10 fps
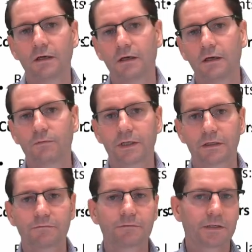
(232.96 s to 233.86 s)
where you
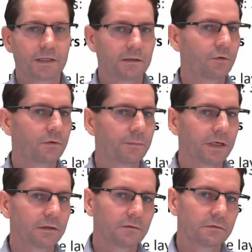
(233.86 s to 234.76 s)
can find out more
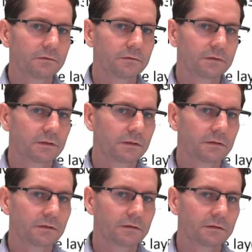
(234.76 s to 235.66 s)
about those
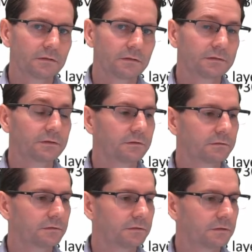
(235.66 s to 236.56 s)
concerns.